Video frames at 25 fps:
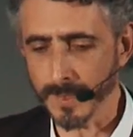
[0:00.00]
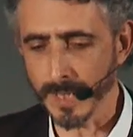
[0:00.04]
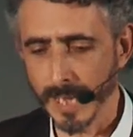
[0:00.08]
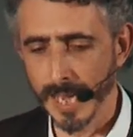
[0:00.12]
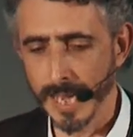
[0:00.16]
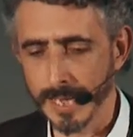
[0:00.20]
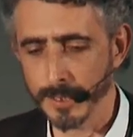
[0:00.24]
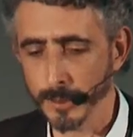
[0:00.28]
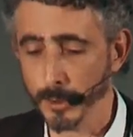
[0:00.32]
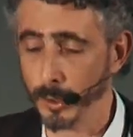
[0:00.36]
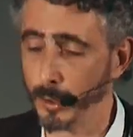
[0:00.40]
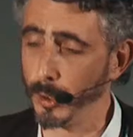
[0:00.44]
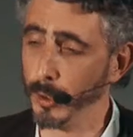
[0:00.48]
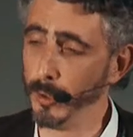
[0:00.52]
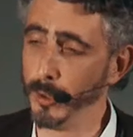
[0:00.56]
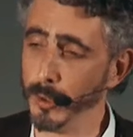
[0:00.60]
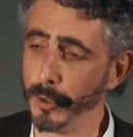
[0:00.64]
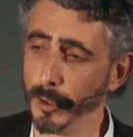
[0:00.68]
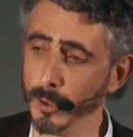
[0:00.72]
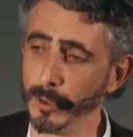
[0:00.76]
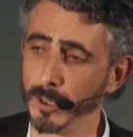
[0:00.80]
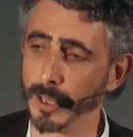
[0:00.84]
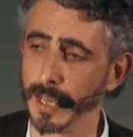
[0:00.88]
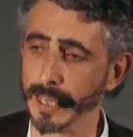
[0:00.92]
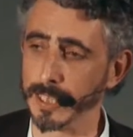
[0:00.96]
And
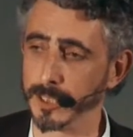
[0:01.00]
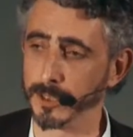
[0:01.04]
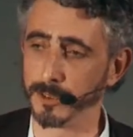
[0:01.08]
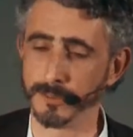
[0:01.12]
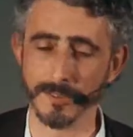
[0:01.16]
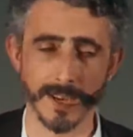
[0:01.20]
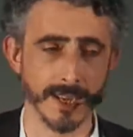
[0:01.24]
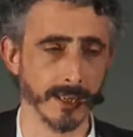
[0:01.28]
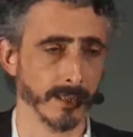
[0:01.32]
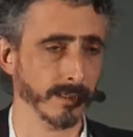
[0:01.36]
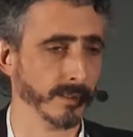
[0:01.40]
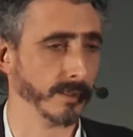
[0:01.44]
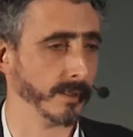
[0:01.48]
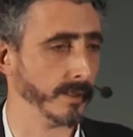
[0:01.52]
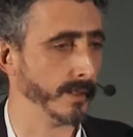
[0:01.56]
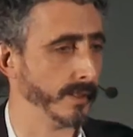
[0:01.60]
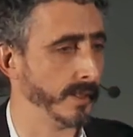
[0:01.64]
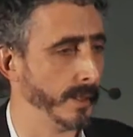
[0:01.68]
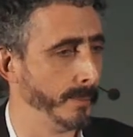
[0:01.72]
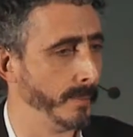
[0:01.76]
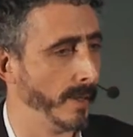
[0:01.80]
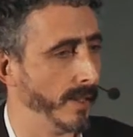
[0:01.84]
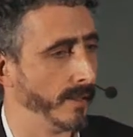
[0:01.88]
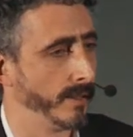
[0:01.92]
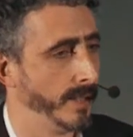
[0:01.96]
Google has found a
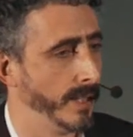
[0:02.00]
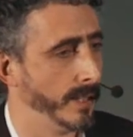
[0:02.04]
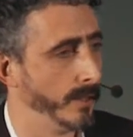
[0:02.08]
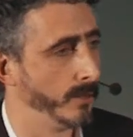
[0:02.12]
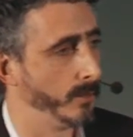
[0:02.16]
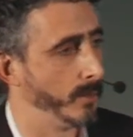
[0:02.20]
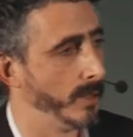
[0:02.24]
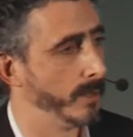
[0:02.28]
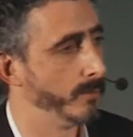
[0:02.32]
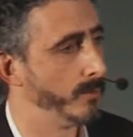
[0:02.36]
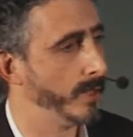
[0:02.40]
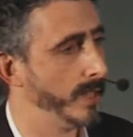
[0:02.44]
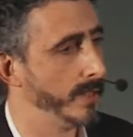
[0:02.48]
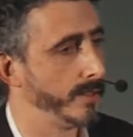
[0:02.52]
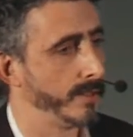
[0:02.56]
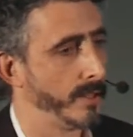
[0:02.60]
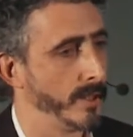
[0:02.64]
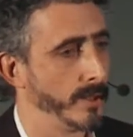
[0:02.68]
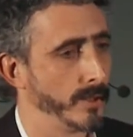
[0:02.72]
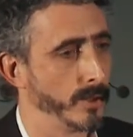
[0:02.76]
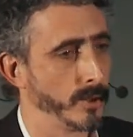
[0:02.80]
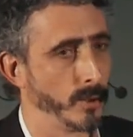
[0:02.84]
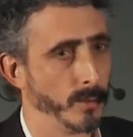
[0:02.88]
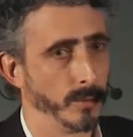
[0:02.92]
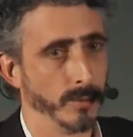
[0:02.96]
similar thing doing
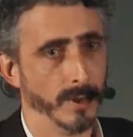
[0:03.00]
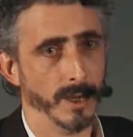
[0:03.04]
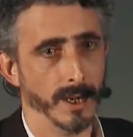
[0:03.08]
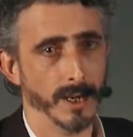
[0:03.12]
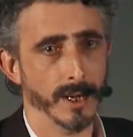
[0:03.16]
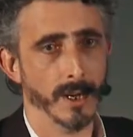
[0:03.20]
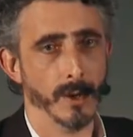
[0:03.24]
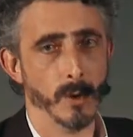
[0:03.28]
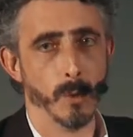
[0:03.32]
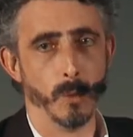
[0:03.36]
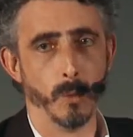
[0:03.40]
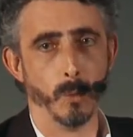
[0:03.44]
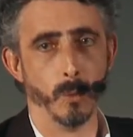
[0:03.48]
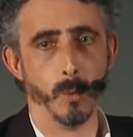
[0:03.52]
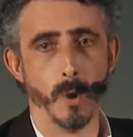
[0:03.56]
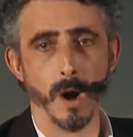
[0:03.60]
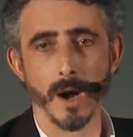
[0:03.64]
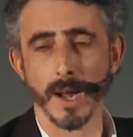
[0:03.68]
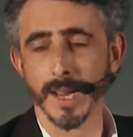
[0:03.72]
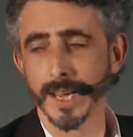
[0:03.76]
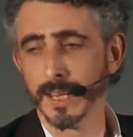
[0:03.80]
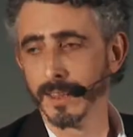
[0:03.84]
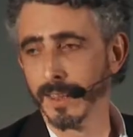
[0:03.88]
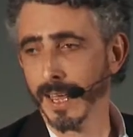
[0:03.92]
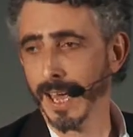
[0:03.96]
research on
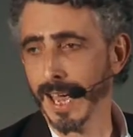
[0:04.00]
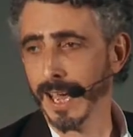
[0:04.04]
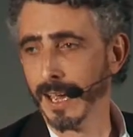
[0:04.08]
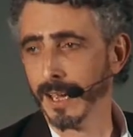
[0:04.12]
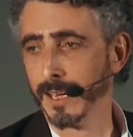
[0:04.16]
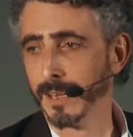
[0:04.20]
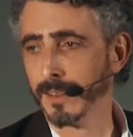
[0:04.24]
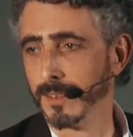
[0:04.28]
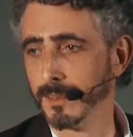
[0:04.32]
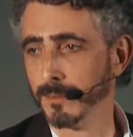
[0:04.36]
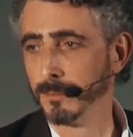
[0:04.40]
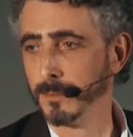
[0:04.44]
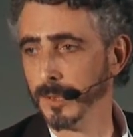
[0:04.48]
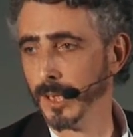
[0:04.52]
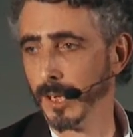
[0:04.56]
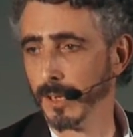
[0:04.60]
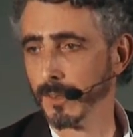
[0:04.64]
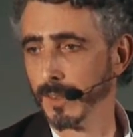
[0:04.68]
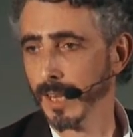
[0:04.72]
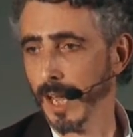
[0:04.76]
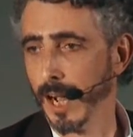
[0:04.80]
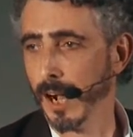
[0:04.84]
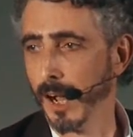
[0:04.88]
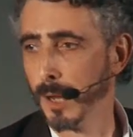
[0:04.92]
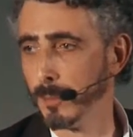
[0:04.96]
why
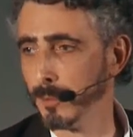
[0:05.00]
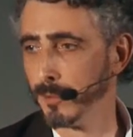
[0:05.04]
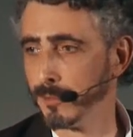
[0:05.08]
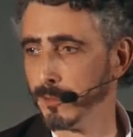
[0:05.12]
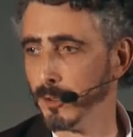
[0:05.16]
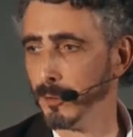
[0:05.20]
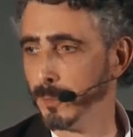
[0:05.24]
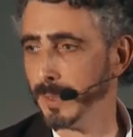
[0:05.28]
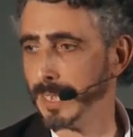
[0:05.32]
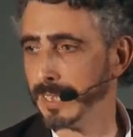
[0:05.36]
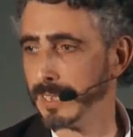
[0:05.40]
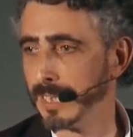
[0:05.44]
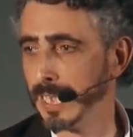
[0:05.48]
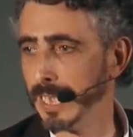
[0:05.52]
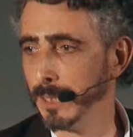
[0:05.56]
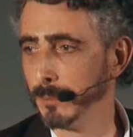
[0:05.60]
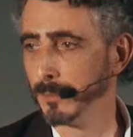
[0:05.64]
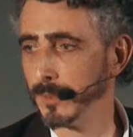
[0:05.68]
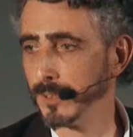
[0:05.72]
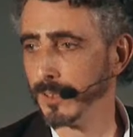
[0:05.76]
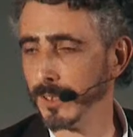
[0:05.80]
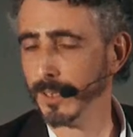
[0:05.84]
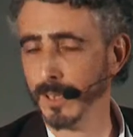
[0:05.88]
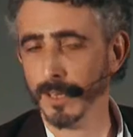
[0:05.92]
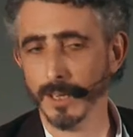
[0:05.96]
they're high-performing
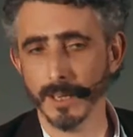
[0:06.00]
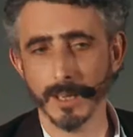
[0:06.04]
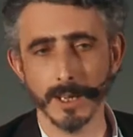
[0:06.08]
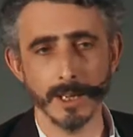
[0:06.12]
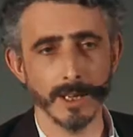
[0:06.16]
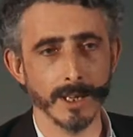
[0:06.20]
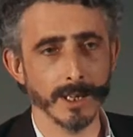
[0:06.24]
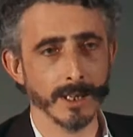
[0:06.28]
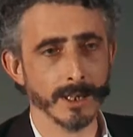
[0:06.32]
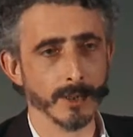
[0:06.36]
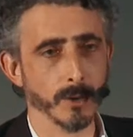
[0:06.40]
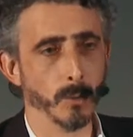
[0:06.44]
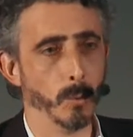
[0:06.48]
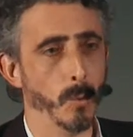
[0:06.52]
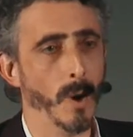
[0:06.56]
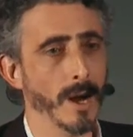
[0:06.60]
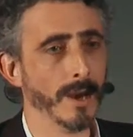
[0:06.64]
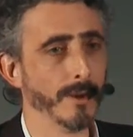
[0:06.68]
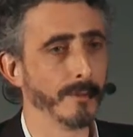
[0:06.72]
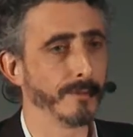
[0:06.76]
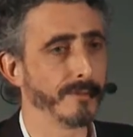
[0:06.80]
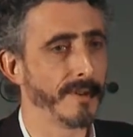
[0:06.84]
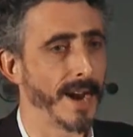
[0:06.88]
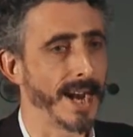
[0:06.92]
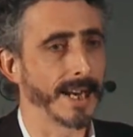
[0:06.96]
teams. The
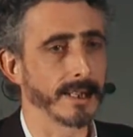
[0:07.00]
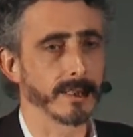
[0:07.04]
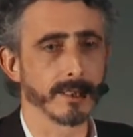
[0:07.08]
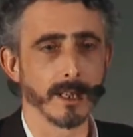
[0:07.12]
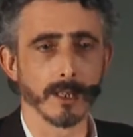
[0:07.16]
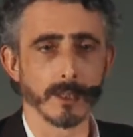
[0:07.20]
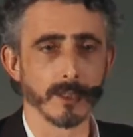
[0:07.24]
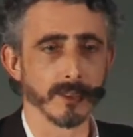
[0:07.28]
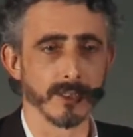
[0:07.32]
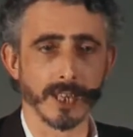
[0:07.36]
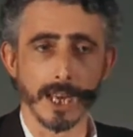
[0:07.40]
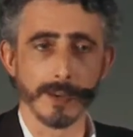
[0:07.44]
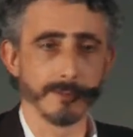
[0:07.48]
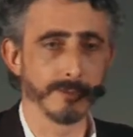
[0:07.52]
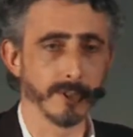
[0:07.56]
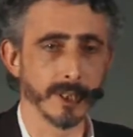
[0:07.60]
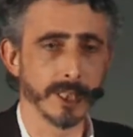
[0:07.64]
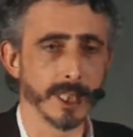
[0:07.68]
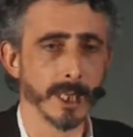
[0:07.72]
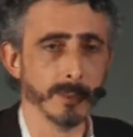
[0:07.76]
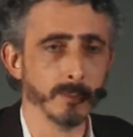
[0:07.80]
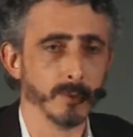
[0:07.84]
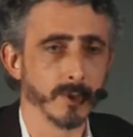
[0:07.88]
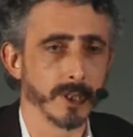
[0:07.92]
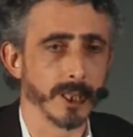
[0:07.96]
one factor, because every
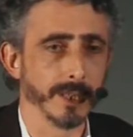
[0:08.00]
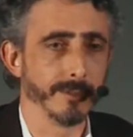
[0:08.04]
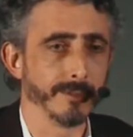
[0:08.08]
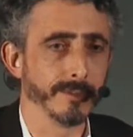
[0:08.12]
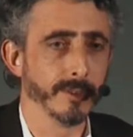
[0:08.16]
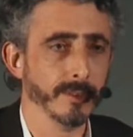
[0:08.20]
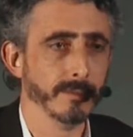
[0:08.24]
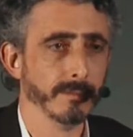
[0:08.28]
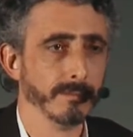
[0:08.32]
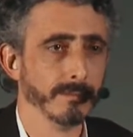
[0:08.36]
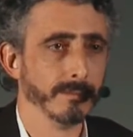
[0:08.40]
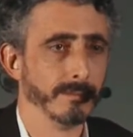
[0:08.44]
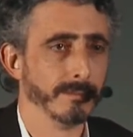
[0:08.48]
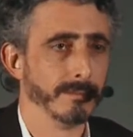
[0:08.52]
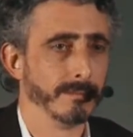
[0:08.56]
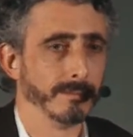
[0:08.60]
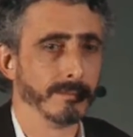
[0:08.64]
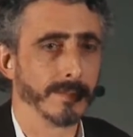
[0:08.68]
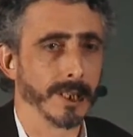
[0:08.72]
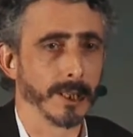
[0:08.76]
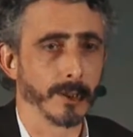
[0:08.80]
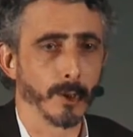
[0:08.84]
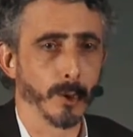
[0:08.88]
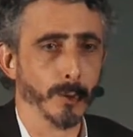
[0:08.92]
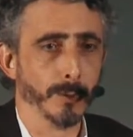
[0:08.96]
team was different,
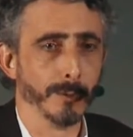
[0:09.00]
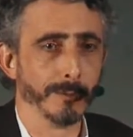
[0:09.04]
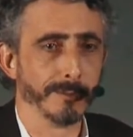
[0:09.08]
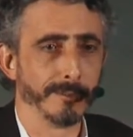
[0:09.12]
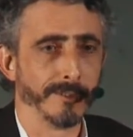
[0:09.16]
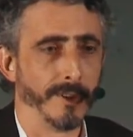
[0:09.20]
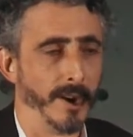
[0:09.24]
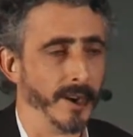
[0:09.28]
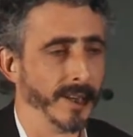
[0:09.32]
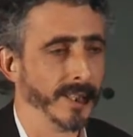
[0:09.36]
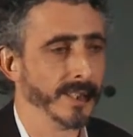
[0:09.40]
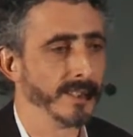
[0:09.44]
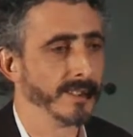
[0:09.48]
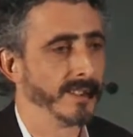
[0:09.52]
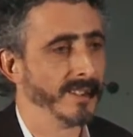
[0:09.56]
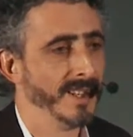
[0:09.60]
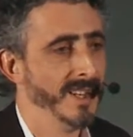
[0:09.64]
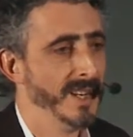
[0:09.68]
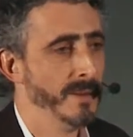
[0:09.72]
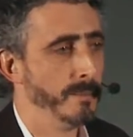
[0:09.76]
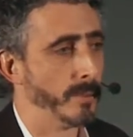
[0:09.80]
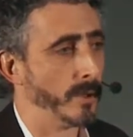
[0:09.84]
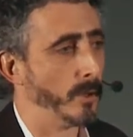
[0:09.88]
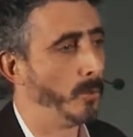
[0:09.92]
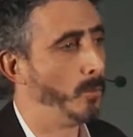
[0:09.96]
they couldn't find,
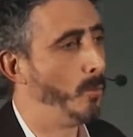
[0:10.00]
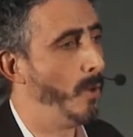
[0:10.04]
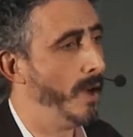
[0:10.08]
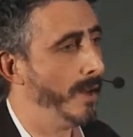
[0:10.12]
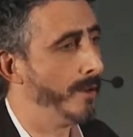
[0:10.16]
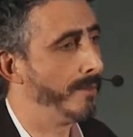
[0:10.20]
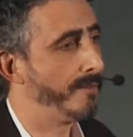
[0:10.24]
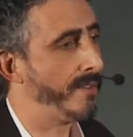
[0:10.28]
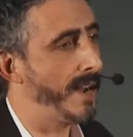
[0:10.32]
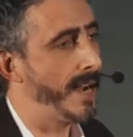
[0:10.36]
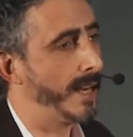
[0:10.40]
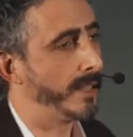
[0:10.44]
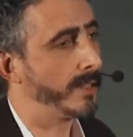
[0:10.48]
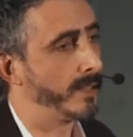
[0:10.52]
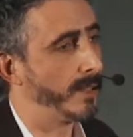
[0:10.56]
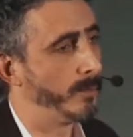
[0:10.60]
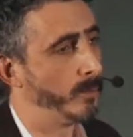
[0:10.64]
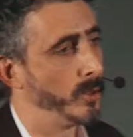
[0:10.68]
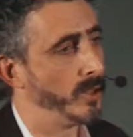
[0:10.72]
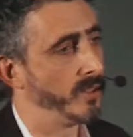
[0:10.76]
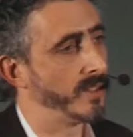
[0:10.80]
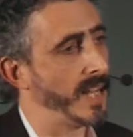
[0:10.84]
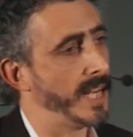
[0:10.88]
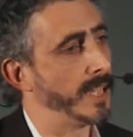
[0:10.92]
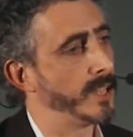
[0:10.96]
but the one factor
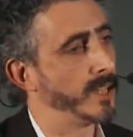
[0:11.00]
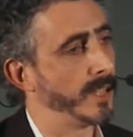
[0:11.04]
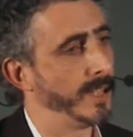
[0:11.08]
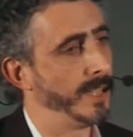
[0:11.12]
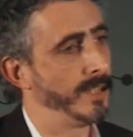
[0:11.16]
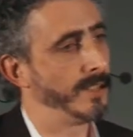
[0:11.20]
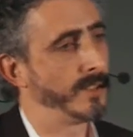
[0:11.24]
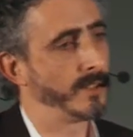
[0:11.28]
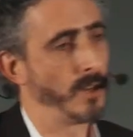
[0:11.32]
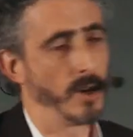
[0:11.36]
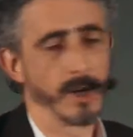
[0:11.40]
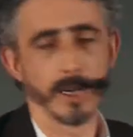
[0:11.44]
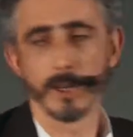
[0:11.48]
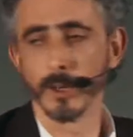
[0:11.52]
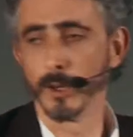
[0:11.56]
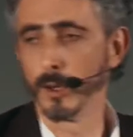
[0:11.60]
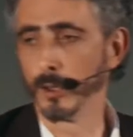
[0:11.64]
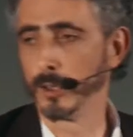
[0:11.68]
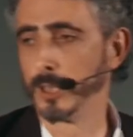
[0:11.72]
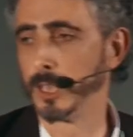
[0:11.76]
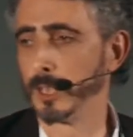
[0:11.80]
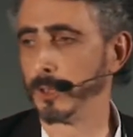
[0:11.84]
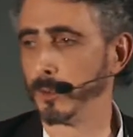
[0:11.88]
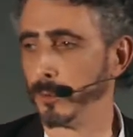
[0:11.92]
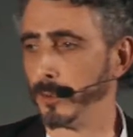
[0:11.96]
was actually
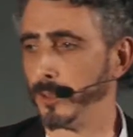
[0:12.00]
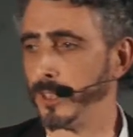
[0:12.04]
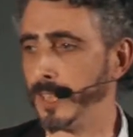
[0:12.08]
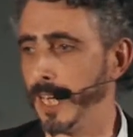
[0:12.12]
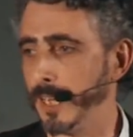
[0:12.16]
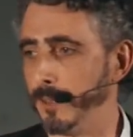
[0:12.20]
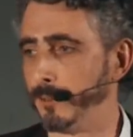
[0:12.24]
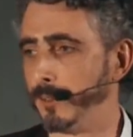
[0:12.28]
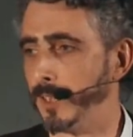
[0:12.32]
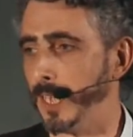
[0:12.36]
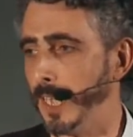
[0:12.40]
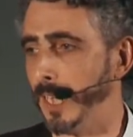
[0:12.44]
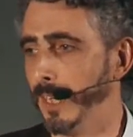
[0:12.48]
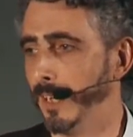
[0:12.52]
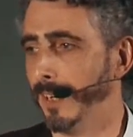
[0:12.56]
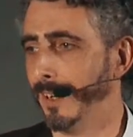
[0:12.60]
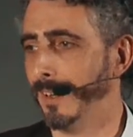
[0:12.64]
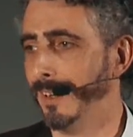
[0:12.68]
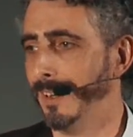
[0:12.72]
psychological safety.